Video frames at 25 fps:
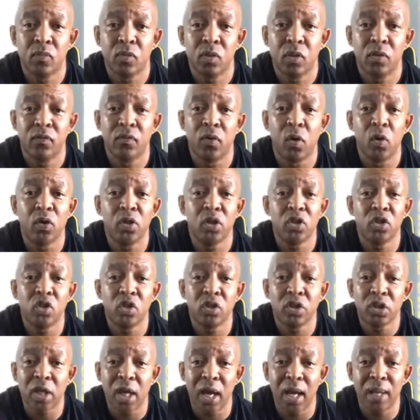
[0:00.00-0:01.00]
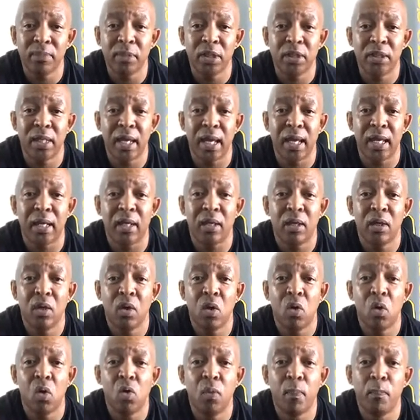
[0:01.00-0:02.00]
Focus your time today
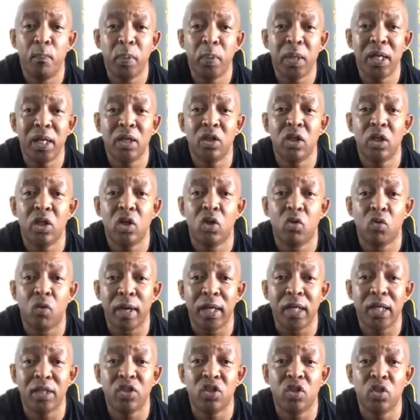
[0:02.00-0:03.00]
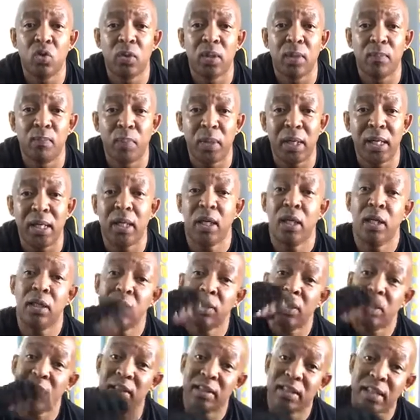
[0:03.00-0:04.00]
on being the greatest you can be
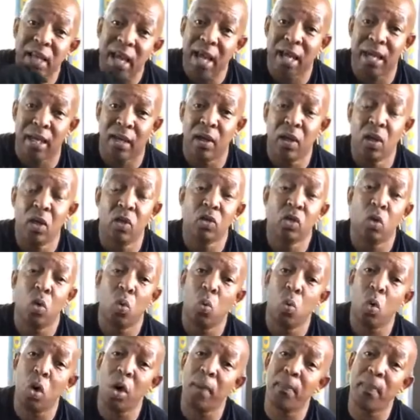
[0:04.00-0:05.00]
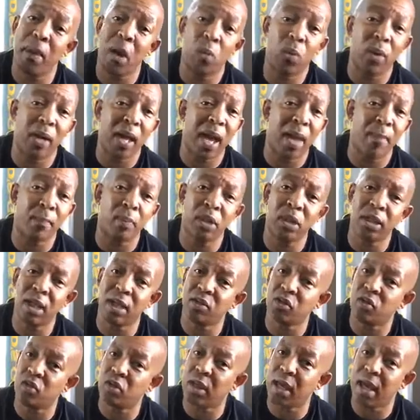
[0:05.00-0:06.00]
today. Don't worry about what happened
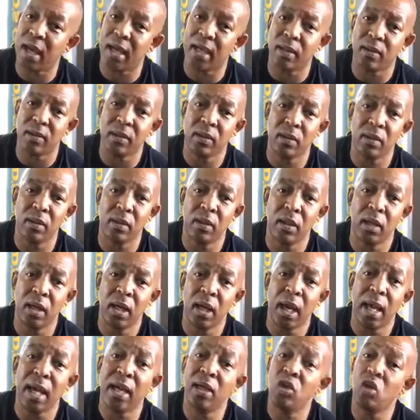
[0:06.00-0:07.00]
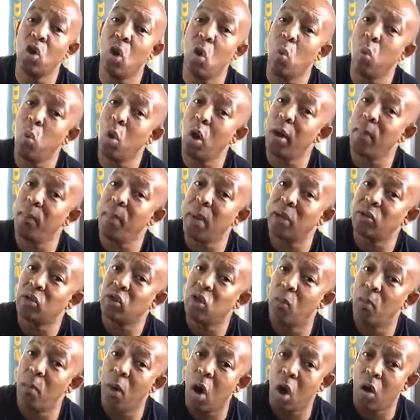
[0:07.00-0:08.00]
yesterday. And don't worry about
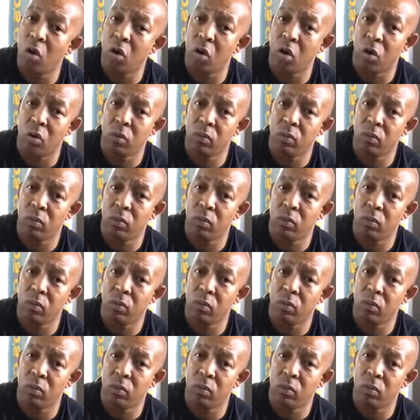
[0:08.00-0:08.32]
tomorrow.